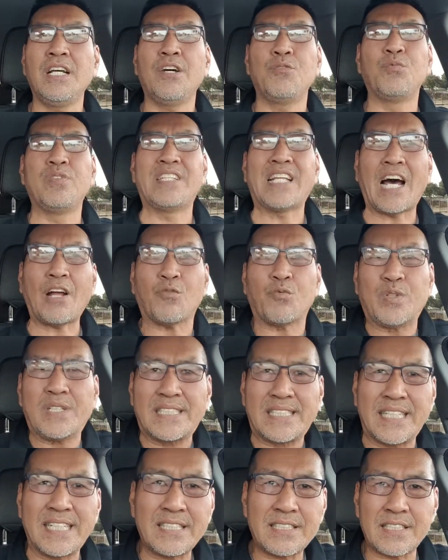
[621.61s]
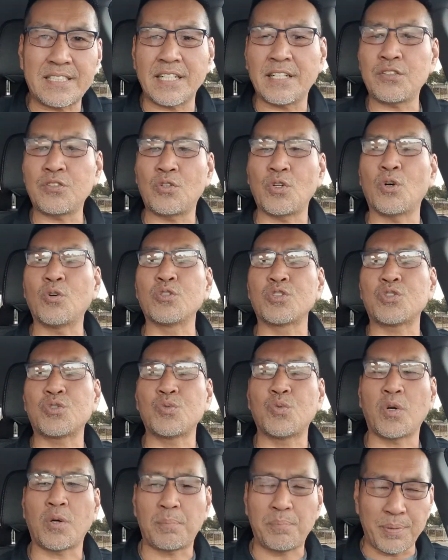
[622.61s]
not resisting those
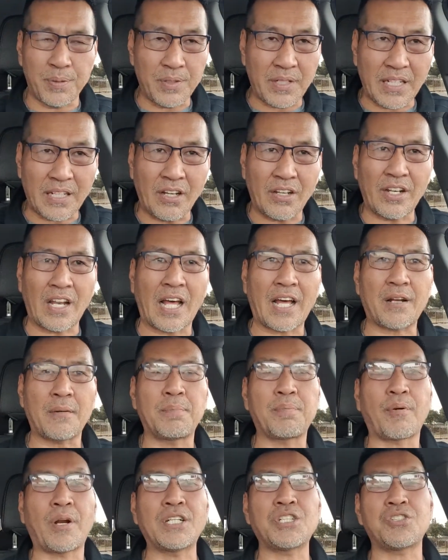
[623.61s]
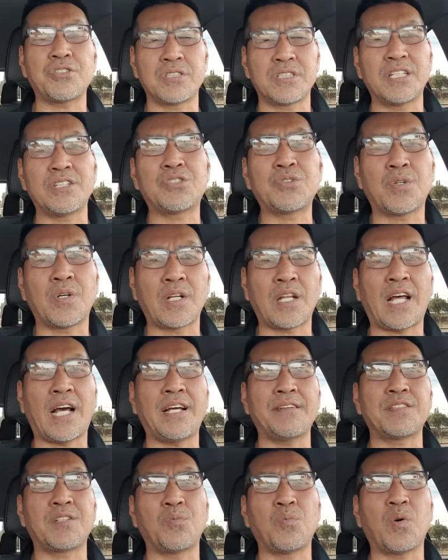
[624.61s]
who are putting a lot of pressures into our
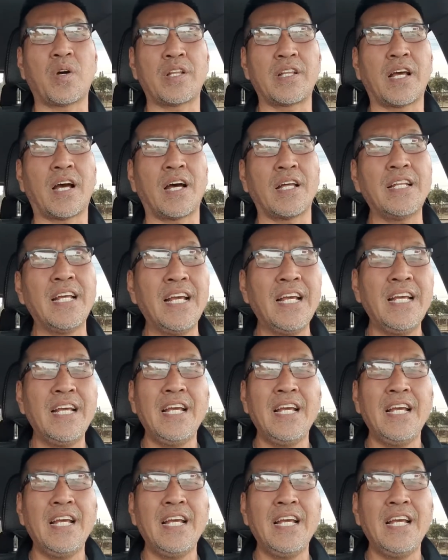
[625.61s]
lives and whatnot,